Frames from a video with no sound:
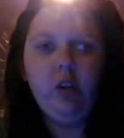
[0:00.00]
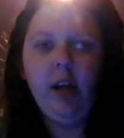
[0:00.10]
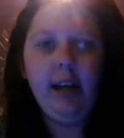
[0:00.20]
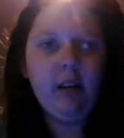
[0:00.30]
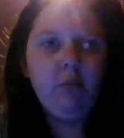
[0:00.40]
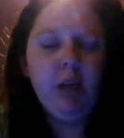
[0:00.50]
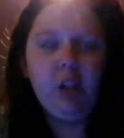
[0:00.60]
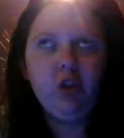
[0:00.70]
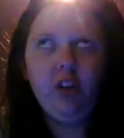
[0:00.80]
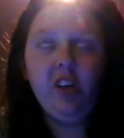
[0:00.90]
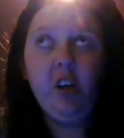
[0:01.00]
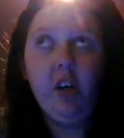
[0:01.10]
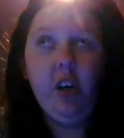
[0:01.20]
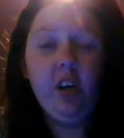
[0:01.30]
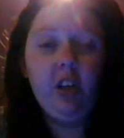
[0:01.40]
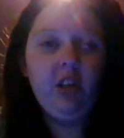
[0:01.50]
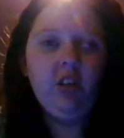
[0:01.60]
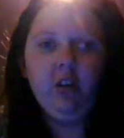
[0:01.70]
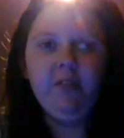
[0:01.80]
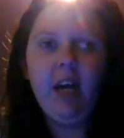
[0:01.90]
like make sure you're not hurt and
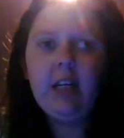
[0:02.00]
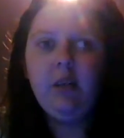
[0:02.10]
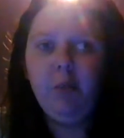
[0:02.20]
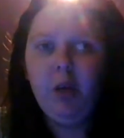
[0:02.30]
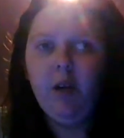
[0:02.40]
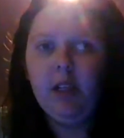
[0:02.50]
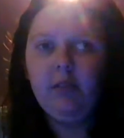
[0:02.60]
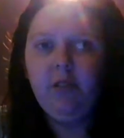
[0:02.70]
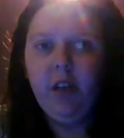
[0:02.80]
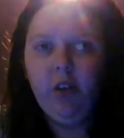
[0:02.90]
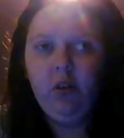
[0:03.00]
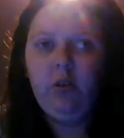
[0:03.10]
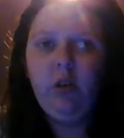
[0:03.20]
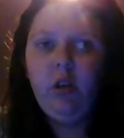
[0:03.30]
stuff, that can be quite difficult.